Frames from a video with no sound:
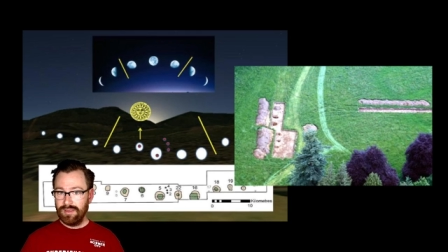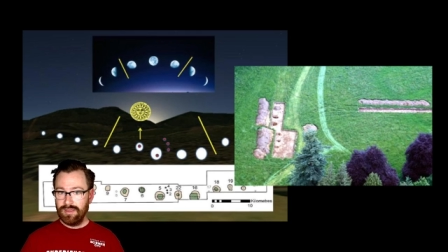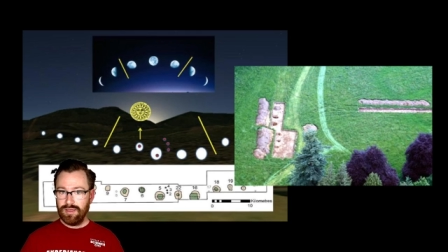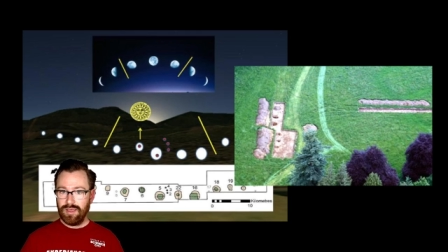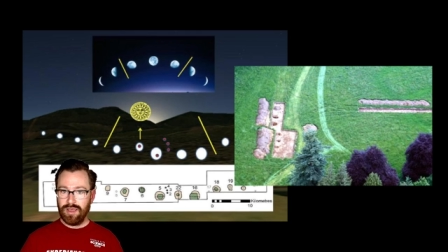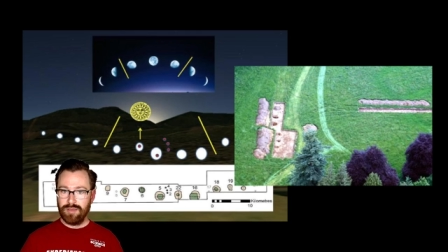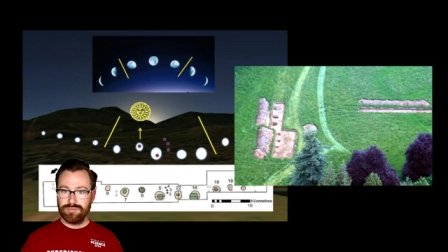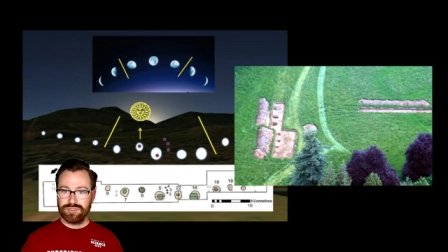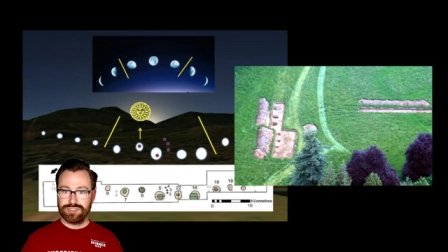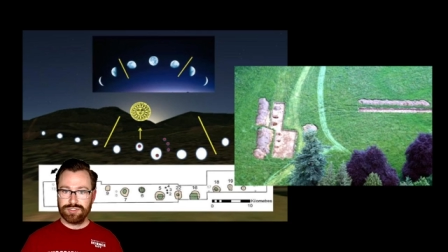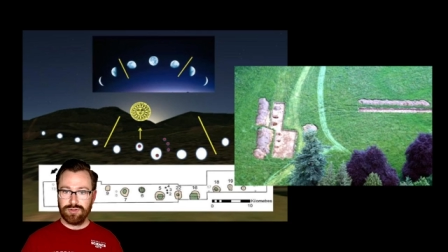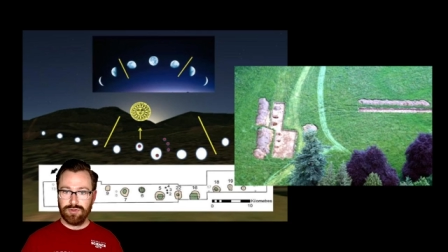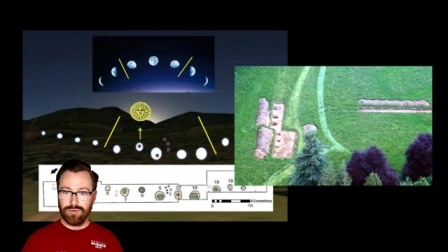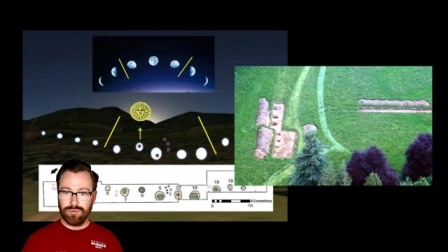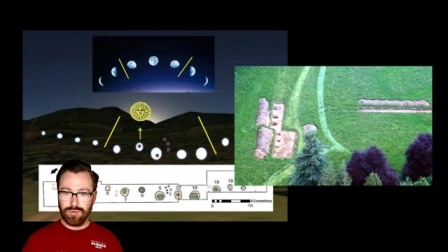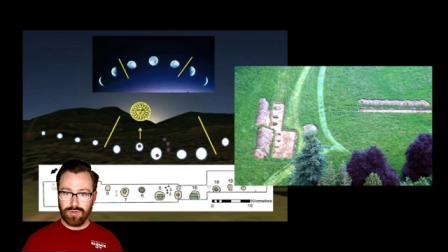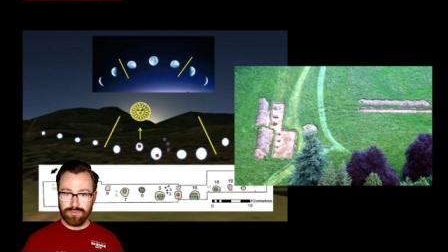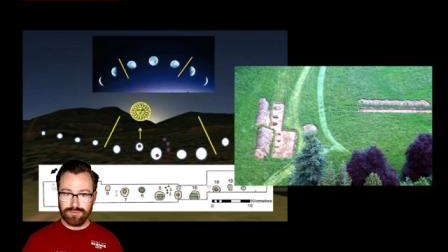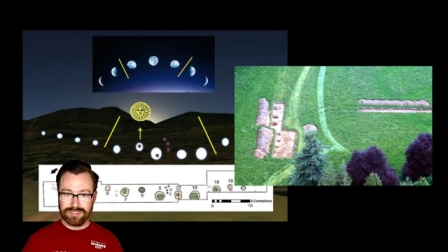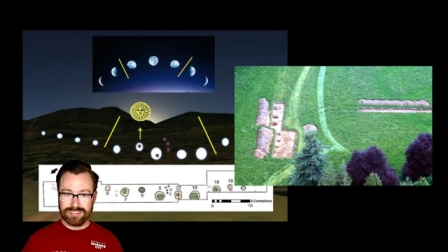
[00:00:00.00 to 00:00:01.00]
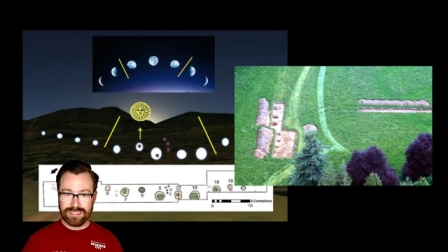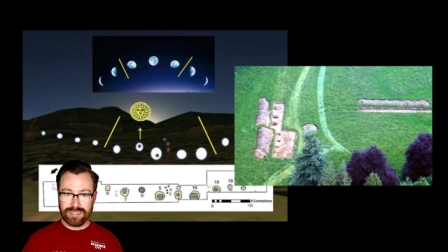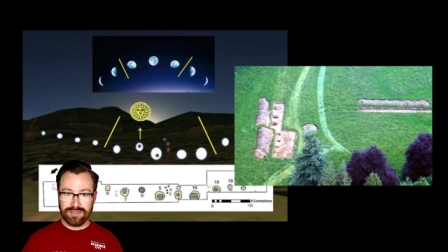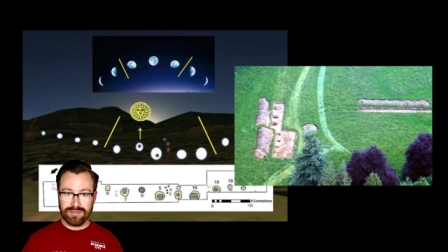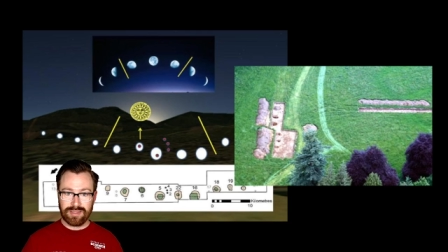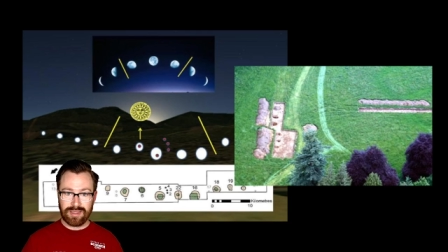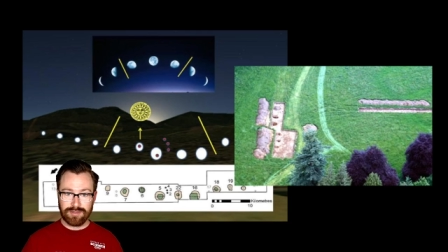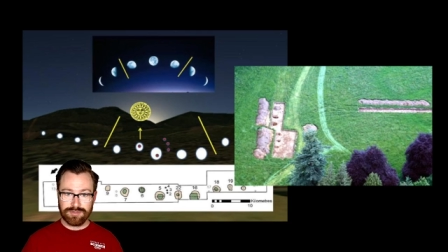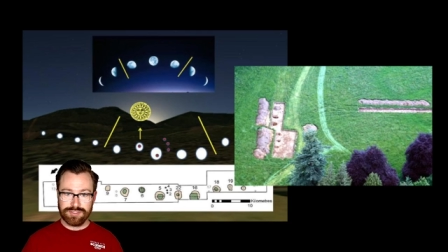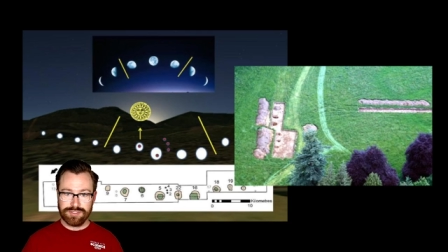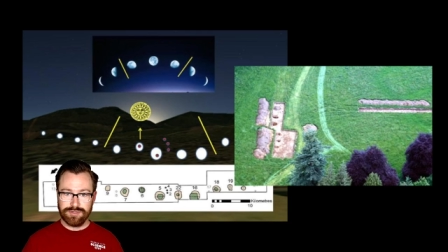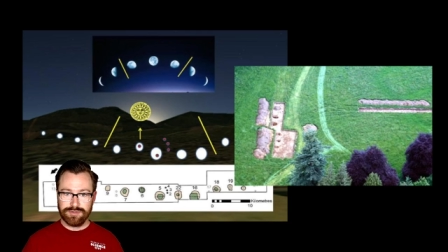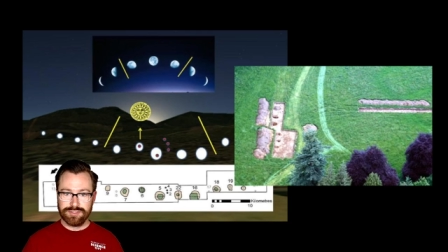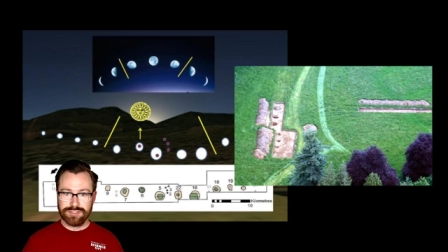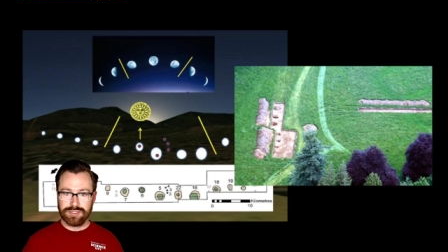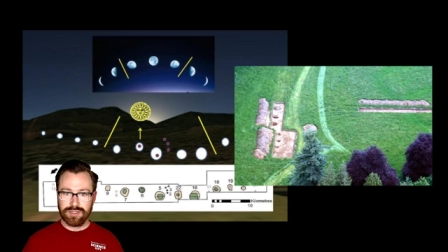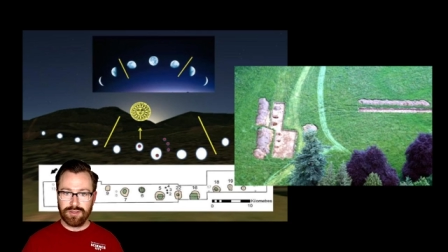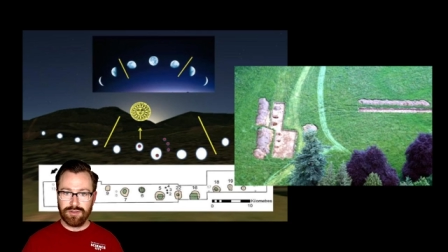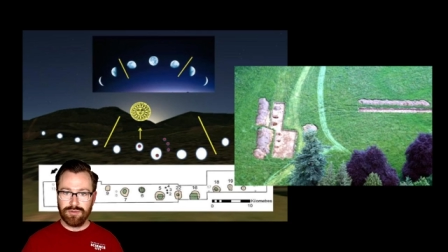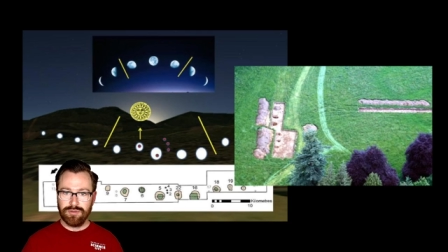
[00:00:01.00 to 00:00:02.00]
Um, so over 10,000 years
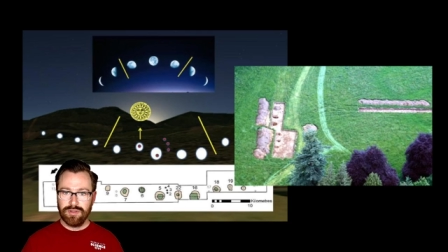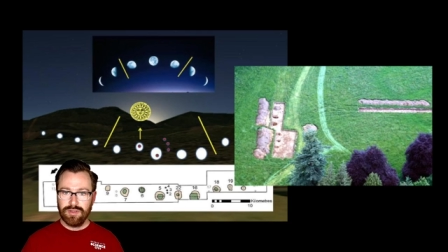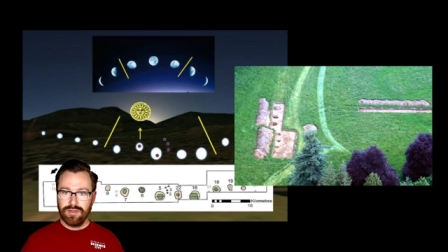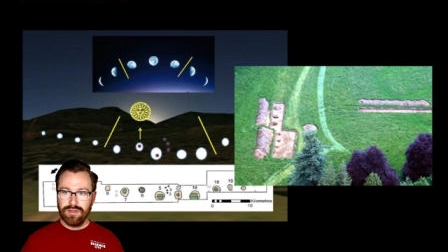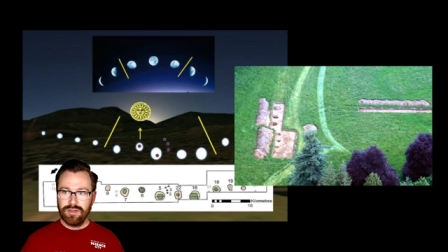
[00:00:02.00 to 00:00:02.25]
ago,